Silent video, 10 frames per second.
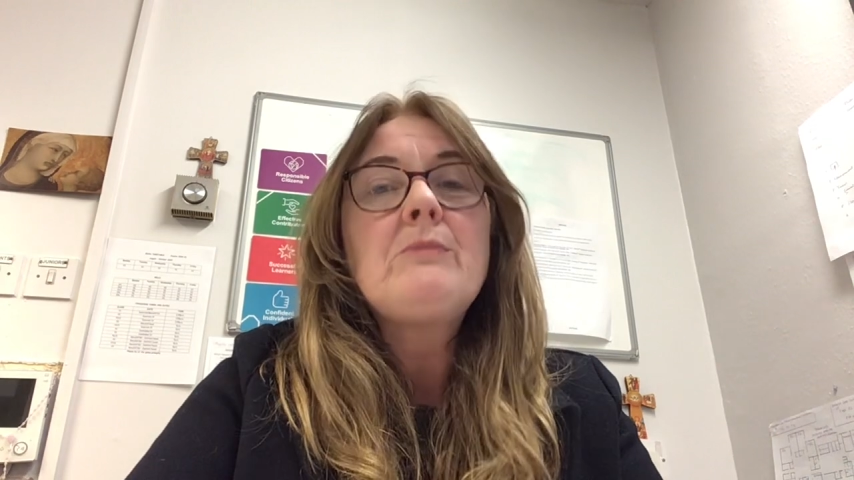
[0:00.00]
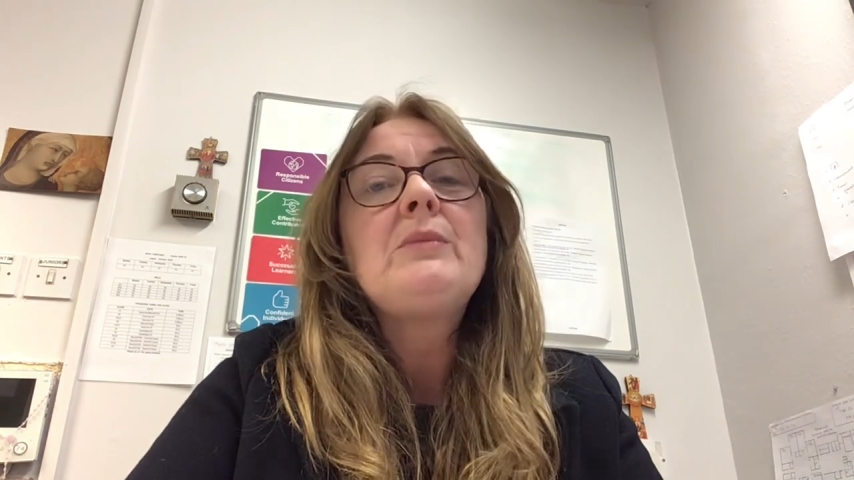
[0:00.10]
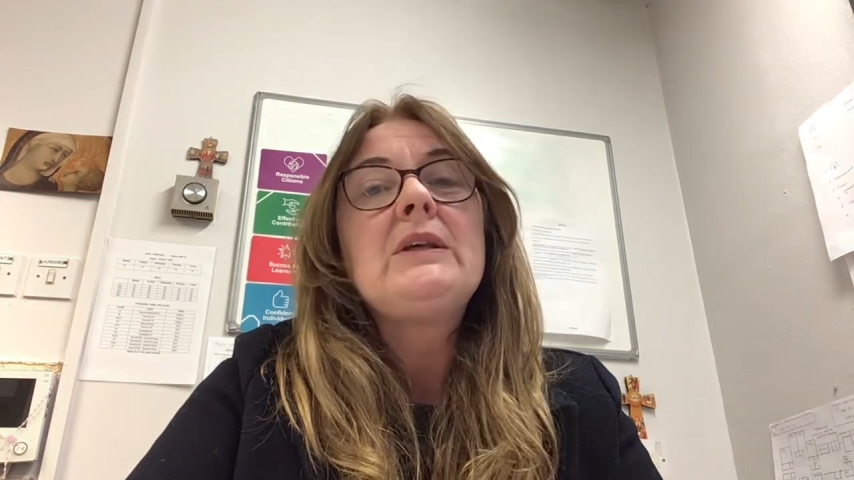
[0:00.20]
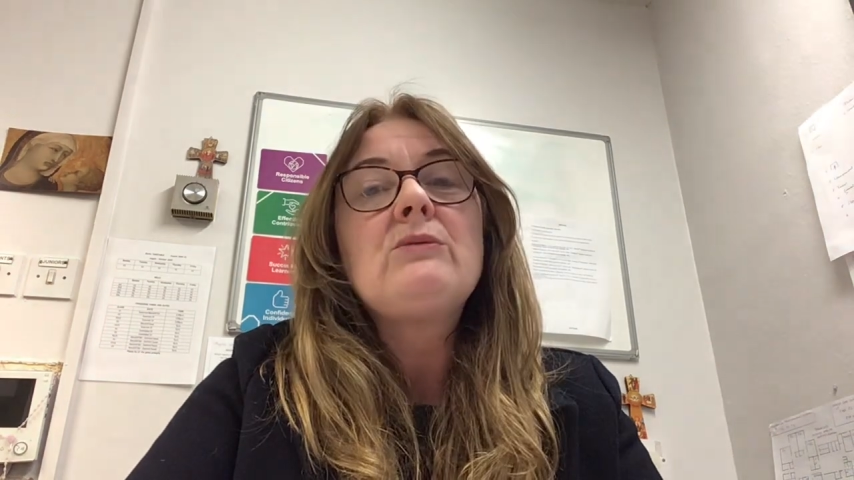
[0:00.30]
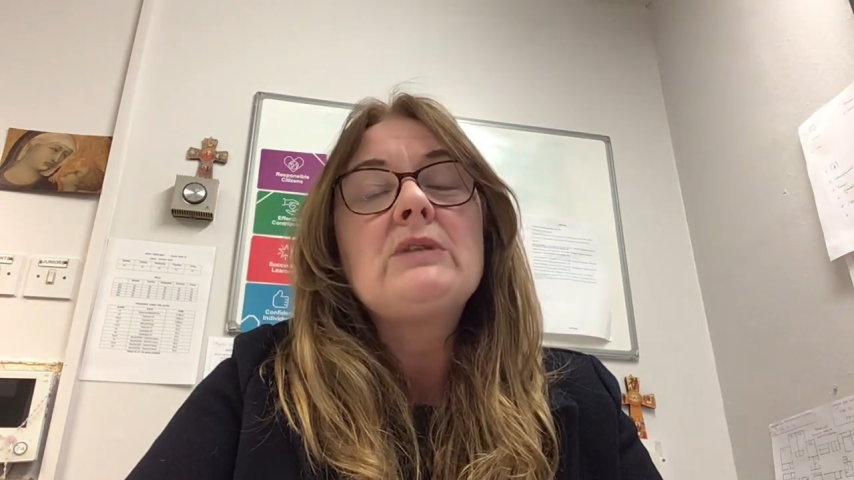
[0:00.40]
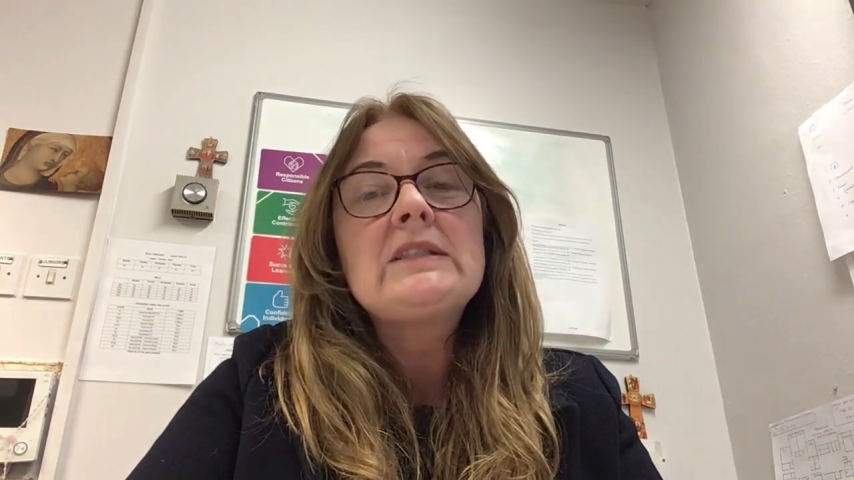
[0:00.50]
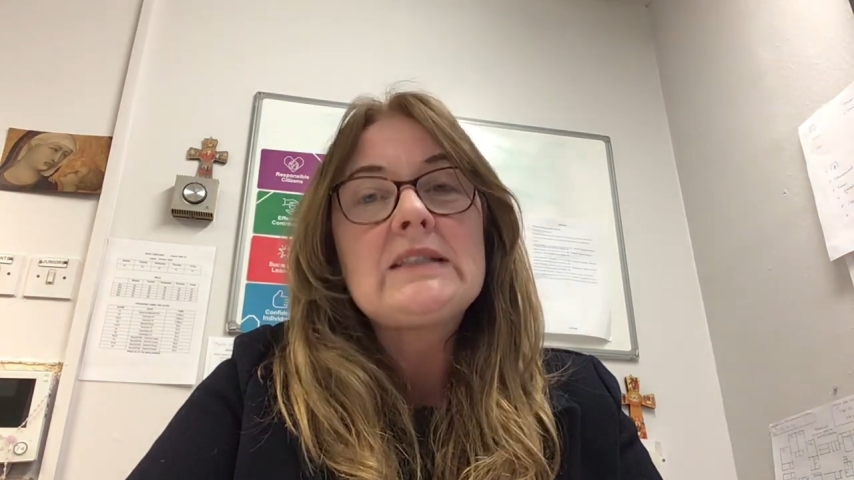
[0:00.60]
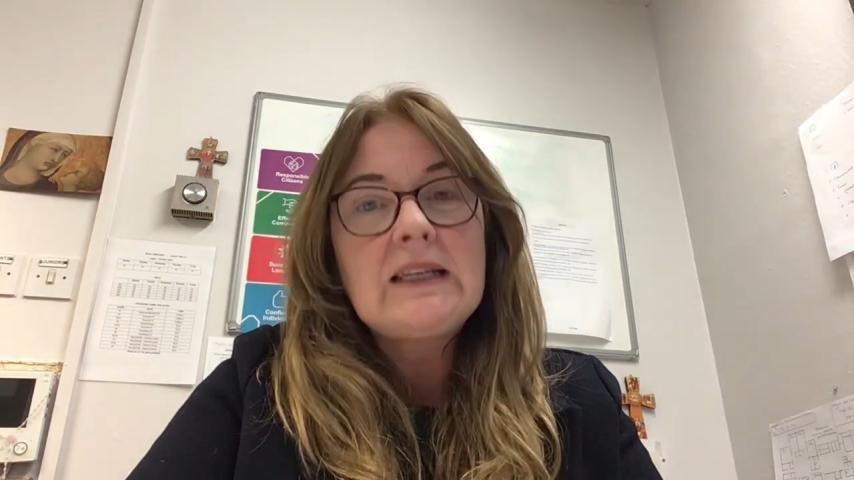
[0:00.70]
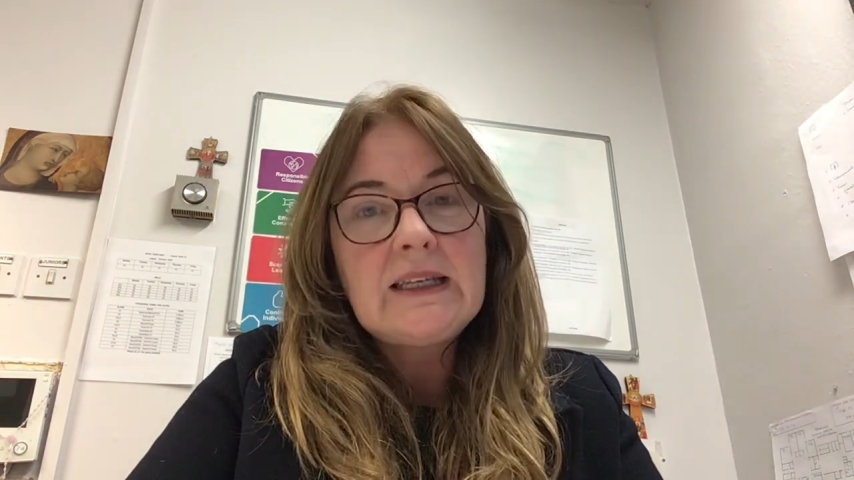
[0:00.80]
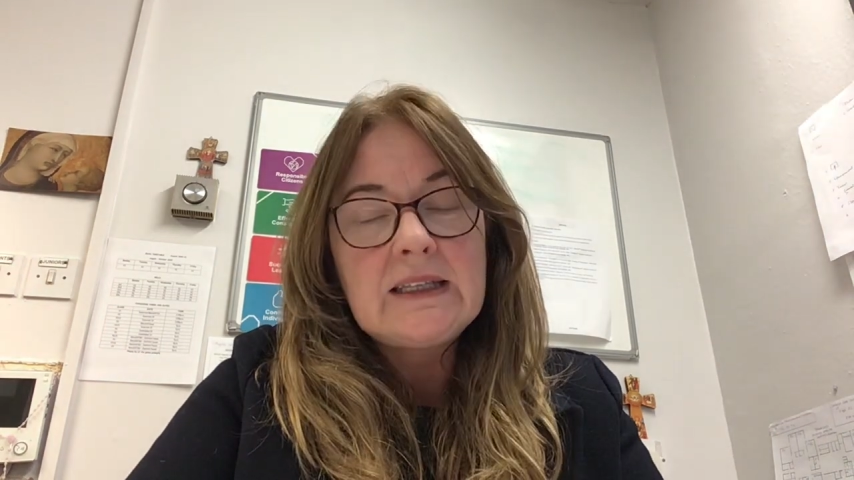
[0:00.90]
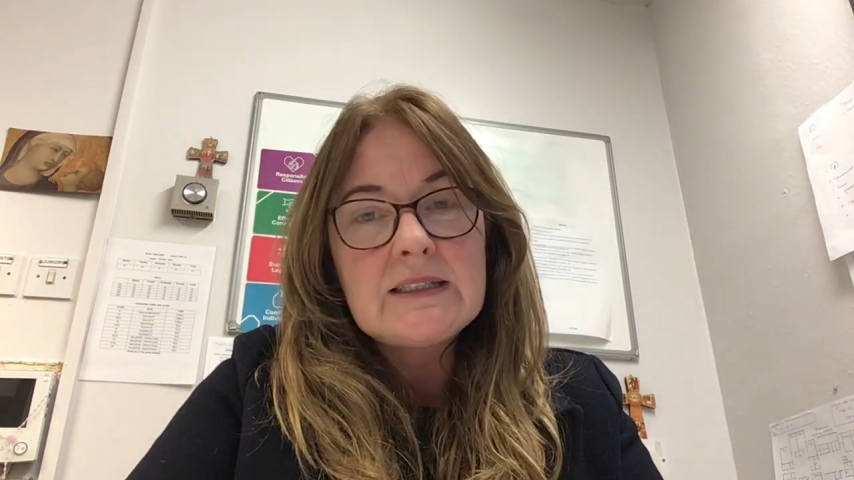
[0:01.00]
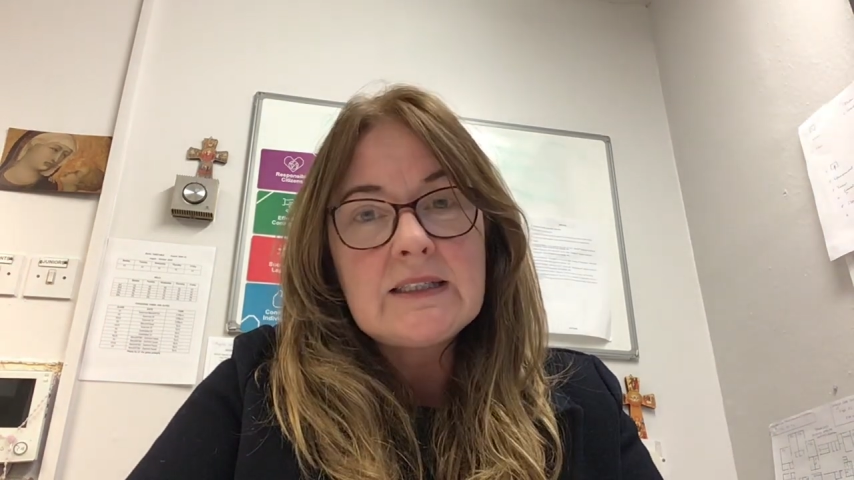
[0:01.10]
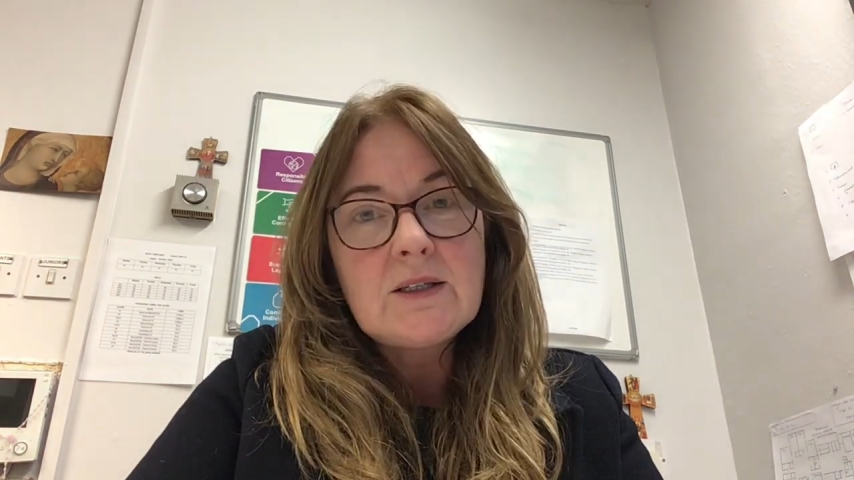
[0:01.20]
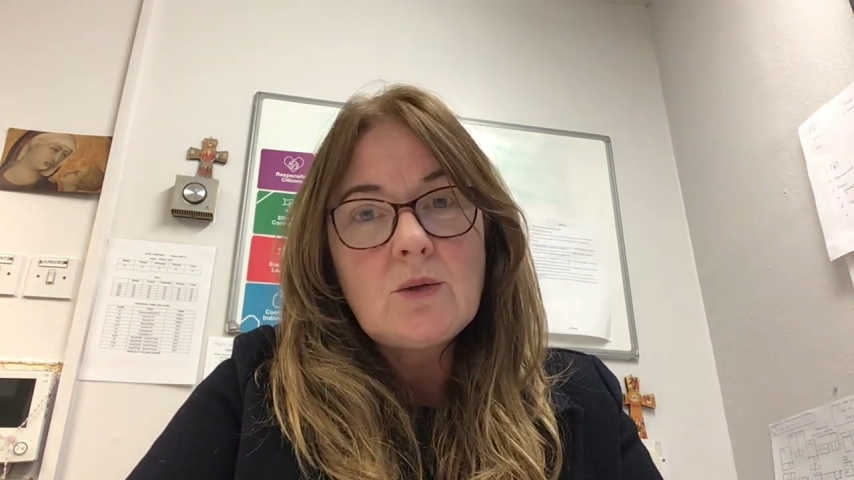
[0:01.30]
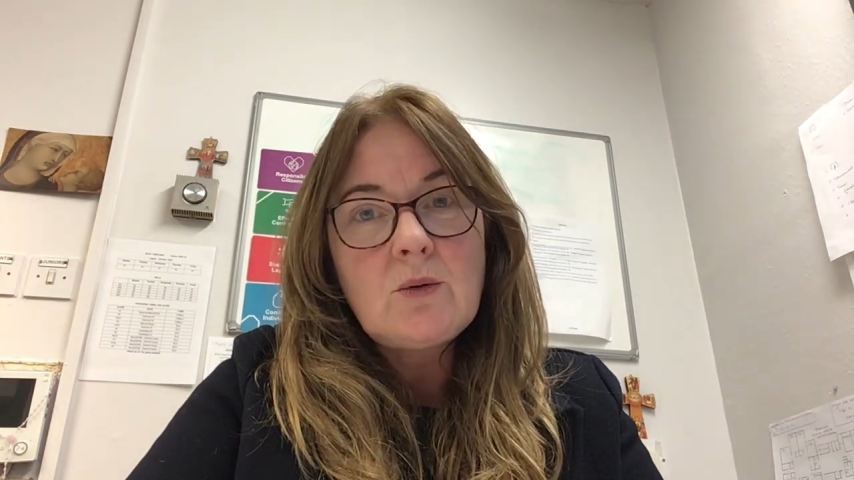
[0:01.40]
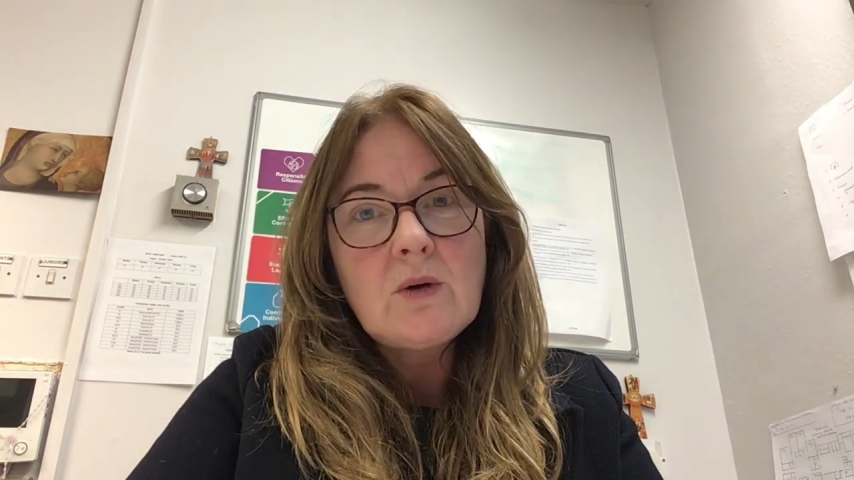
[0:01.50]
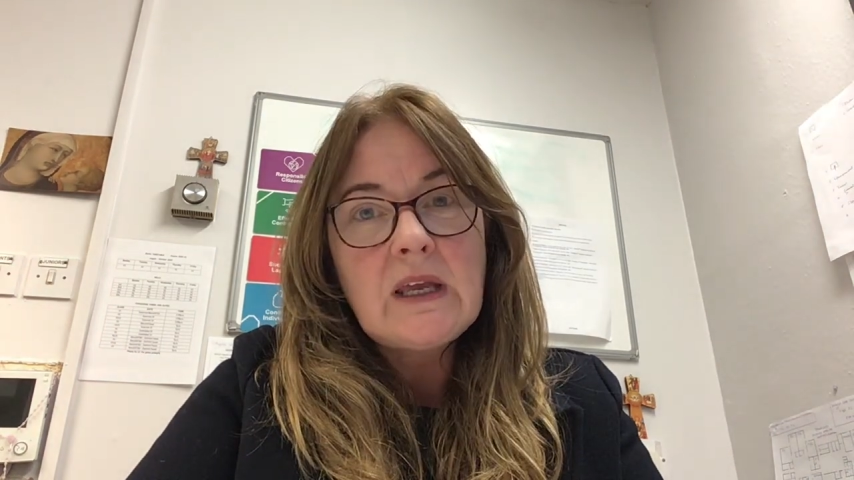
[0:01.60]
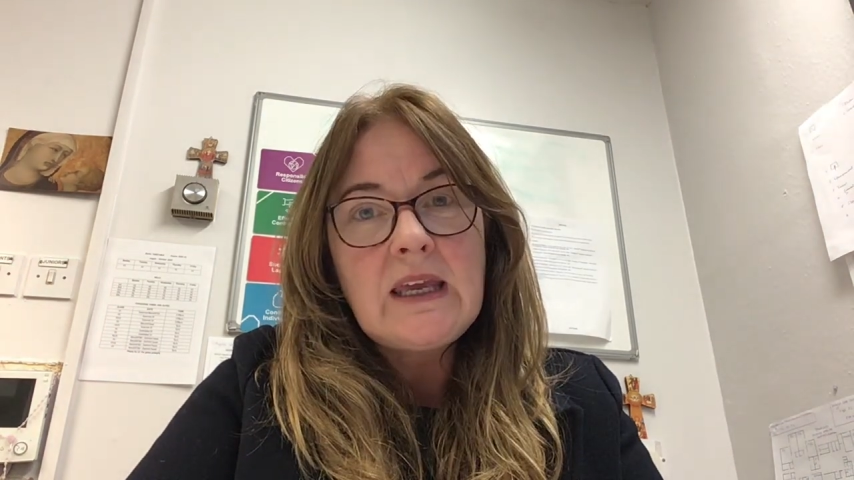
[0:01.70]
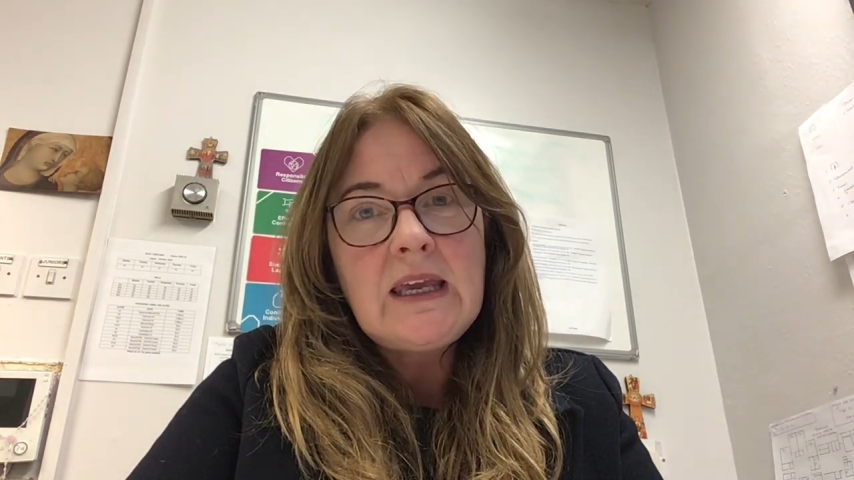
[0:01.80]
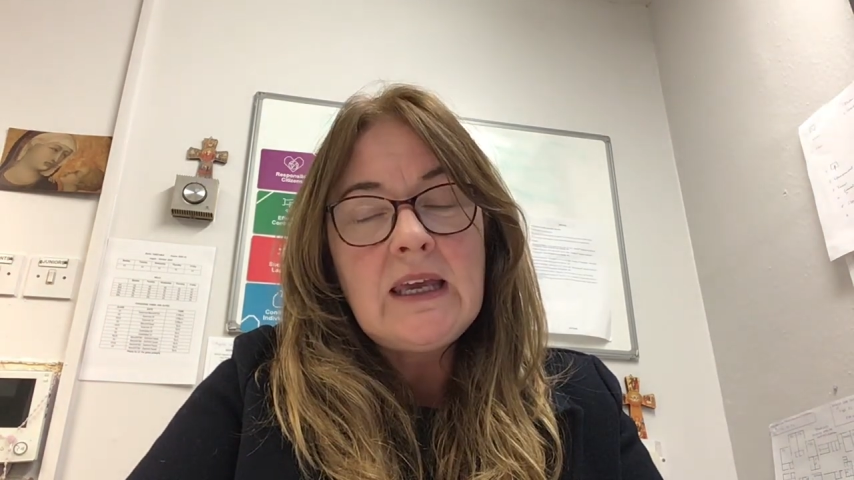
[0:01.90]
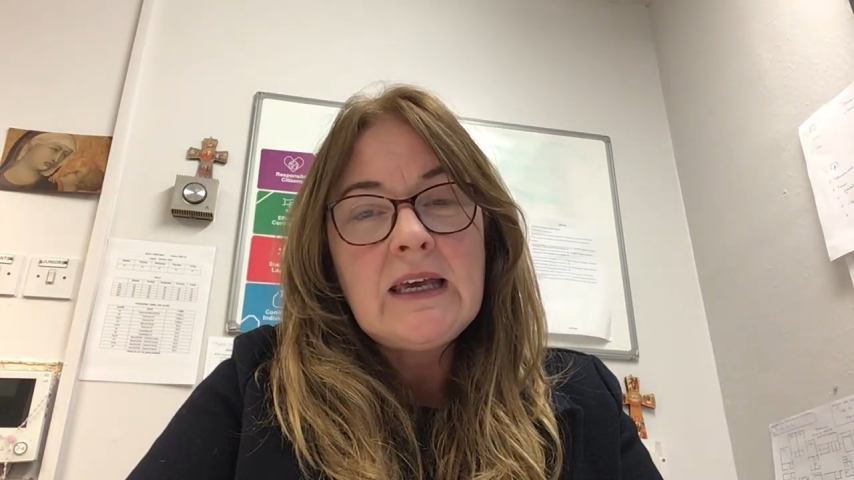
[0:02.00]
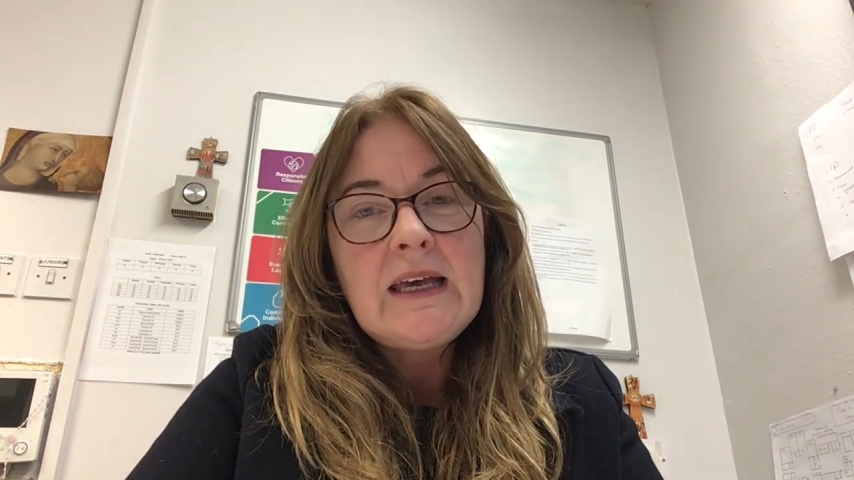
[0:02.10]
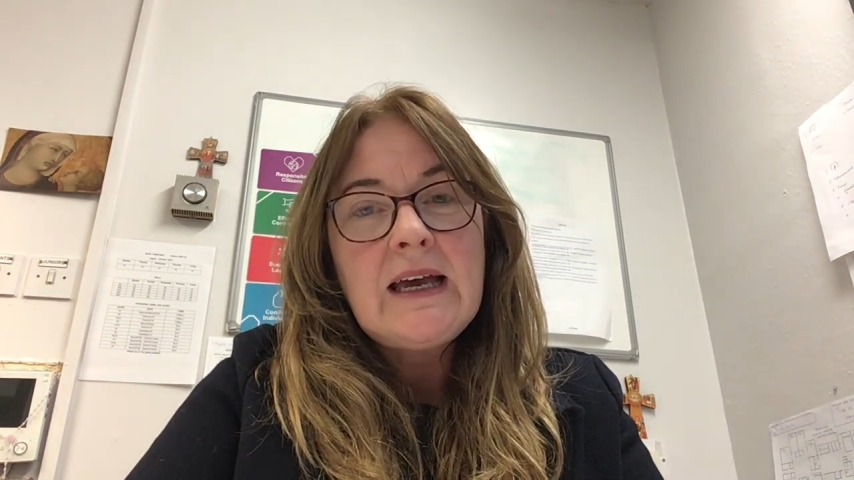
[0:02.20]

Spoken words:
be resilient, okay?